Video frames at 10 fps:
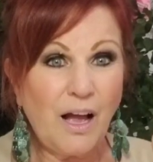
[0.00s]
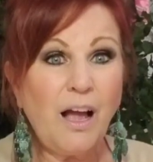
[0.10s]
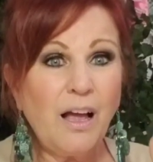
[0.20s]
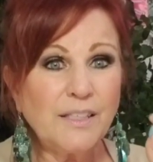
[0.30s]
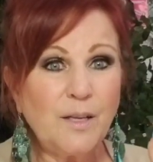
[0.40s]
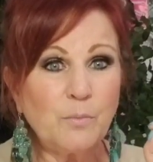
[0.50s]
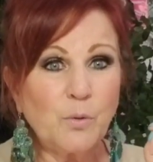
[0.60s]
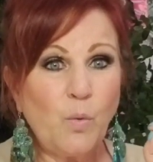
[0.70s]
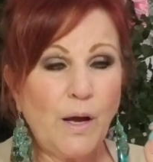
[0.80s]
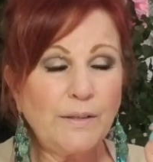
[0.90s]
Aha
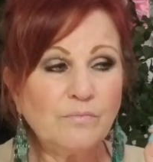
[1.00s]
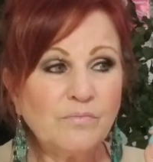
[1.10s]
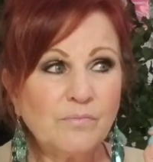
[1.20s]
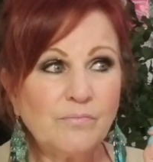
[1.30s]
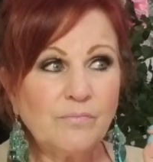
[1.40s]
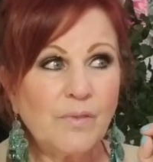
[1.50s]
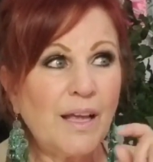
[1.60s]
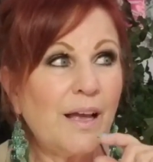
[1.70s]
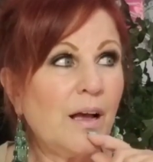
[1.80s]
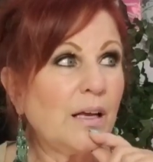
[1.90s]
number one,
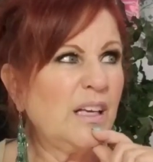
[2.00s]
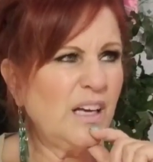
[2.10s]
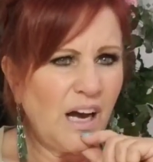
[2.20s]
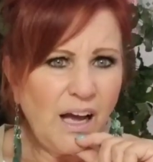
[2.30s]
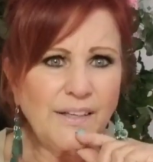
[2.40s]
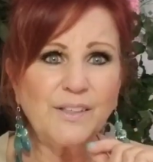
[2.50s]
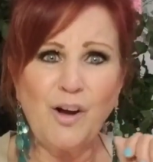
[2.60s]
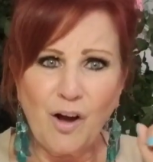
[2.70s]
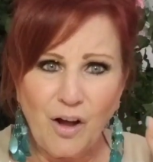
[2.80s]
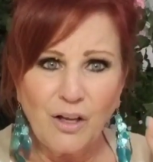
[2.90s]
God
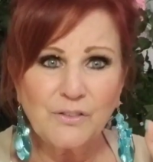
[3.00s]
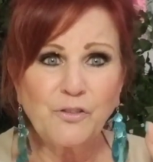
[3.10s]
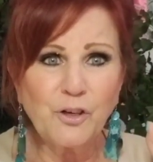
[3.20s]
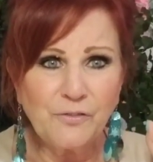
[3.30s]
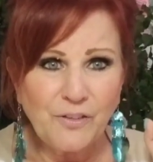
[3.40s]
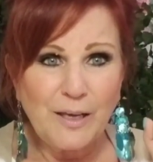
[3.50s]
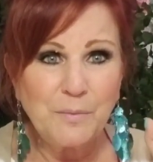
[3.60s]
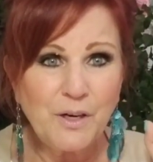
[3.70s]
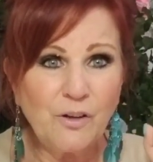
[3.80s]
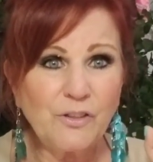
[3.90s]
called for a
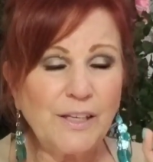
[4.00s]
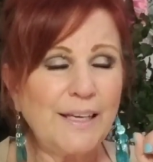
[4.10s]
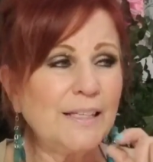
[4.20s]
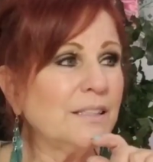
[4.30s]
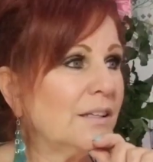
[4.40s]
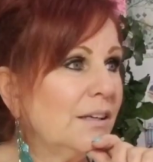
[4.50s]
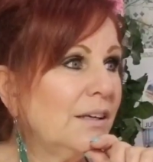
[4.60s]
famine on the land?